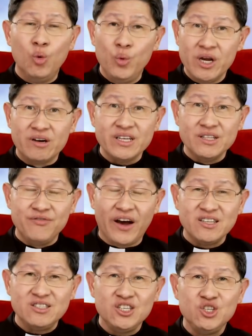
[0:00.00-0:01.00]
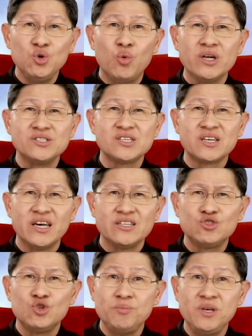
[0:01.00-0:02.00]
We are inviting you once
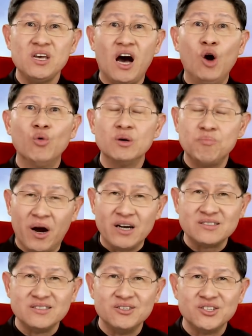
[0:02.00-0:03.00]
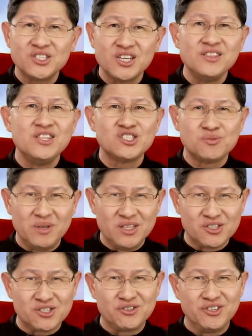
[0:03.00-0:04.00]
again to be our partners in this
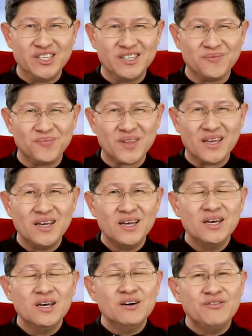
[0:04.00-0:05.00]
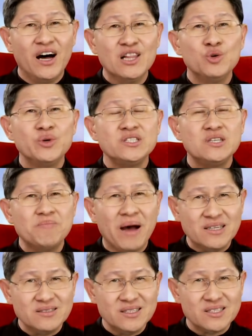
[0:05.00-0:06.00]
ministry. Following the
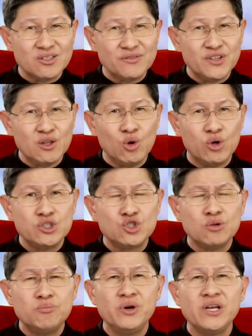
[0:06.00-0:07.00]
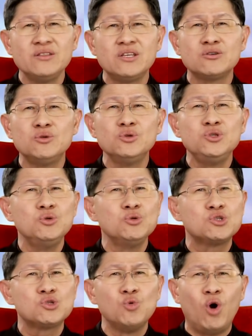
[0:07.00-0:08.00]
mandate of the Lord to bring the good
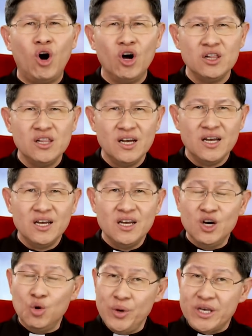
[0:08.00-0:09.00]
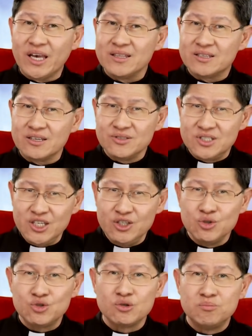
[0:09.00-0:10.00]
news to all, we can
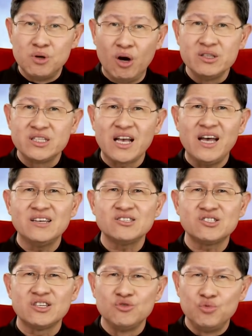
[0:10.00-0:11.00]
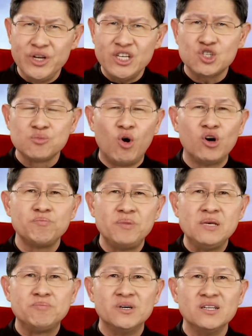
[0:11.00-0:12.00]
continue to broadcast and reach more
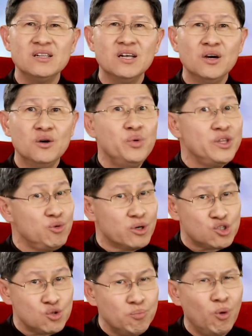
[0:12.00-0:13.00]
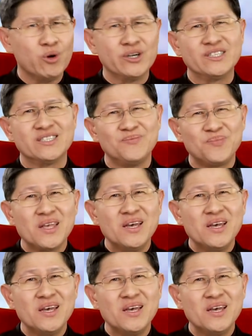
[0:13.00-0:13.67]
people with your support,